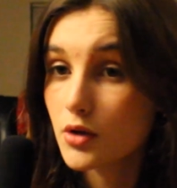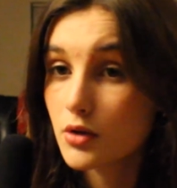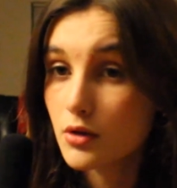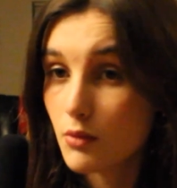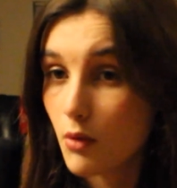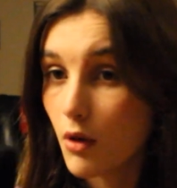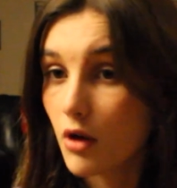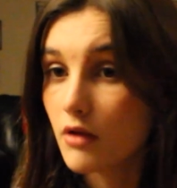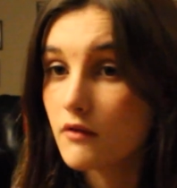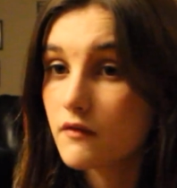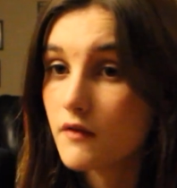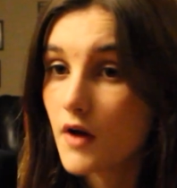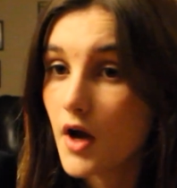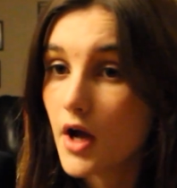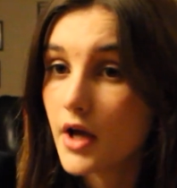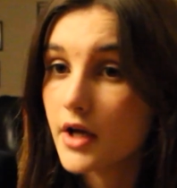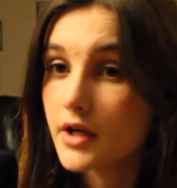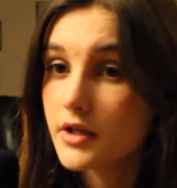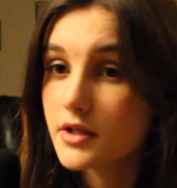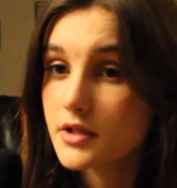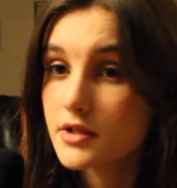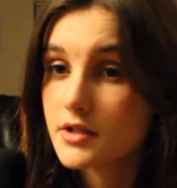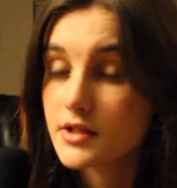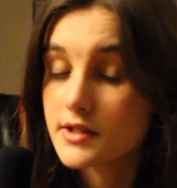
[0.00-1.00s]

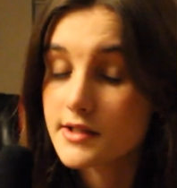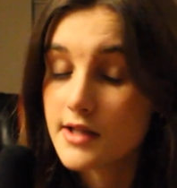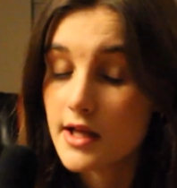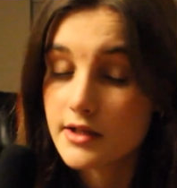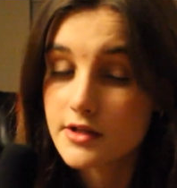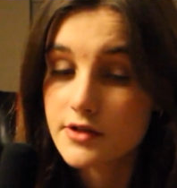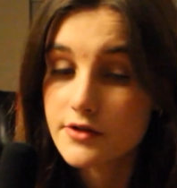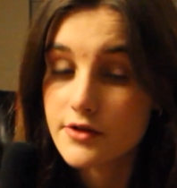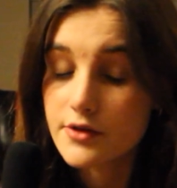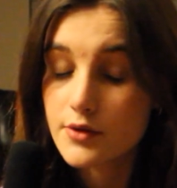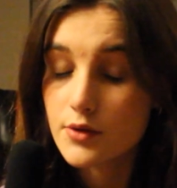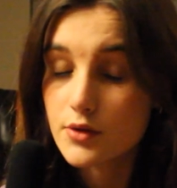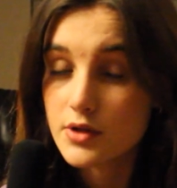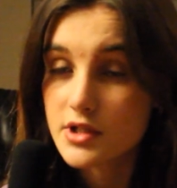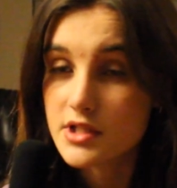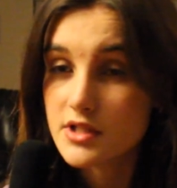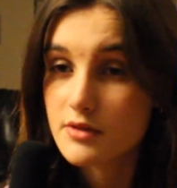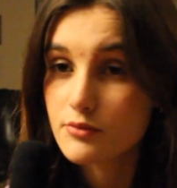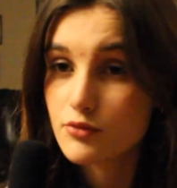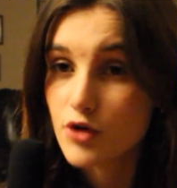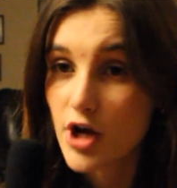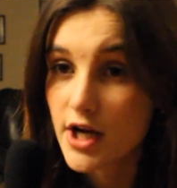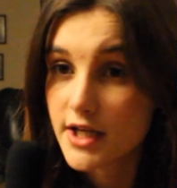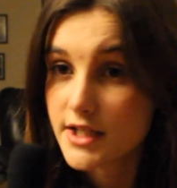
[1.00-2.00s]
qualified dyslexia and
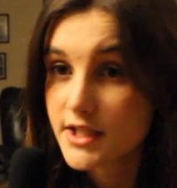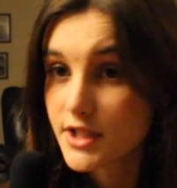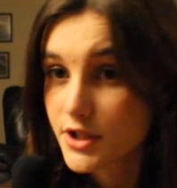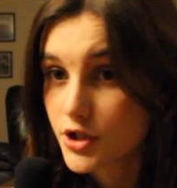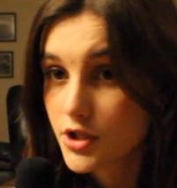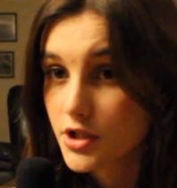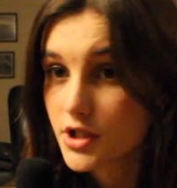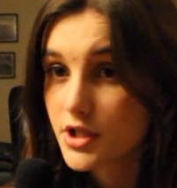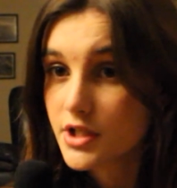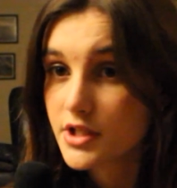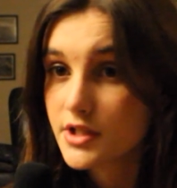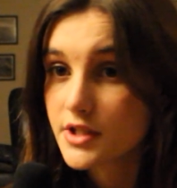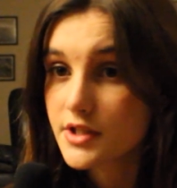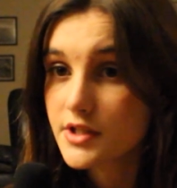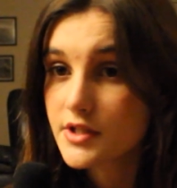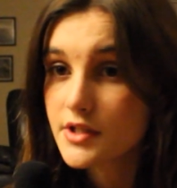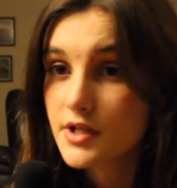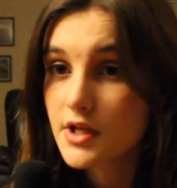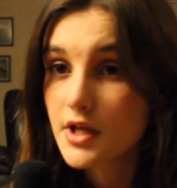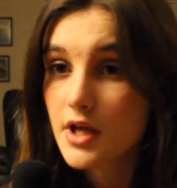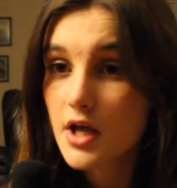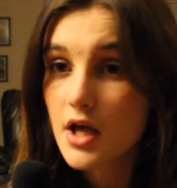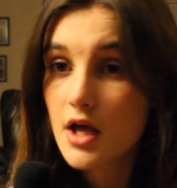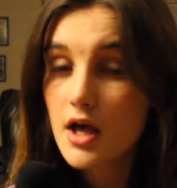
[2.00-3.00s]
autism practitioners
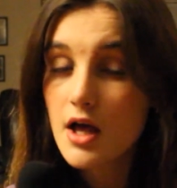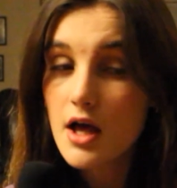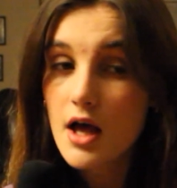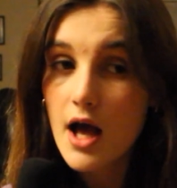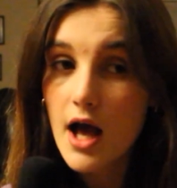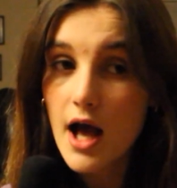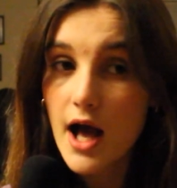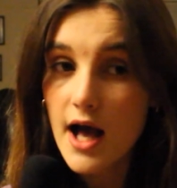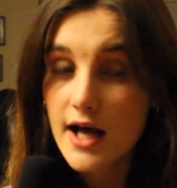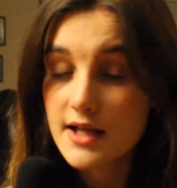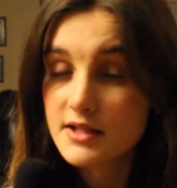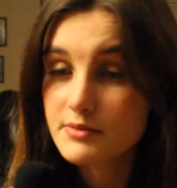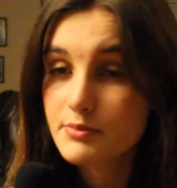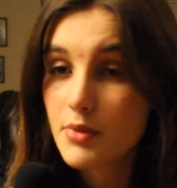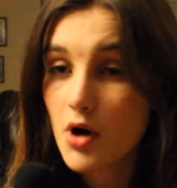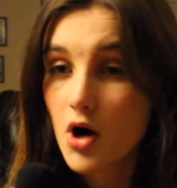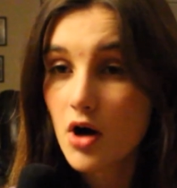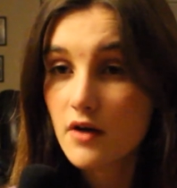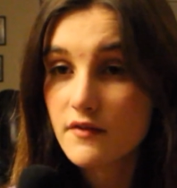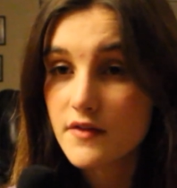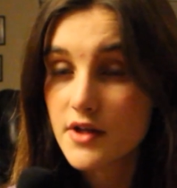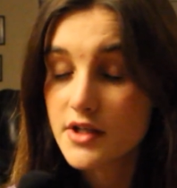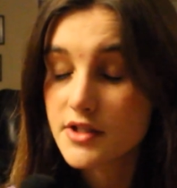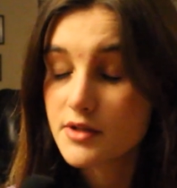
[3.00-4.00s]
as
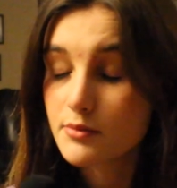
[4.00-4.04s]
part of their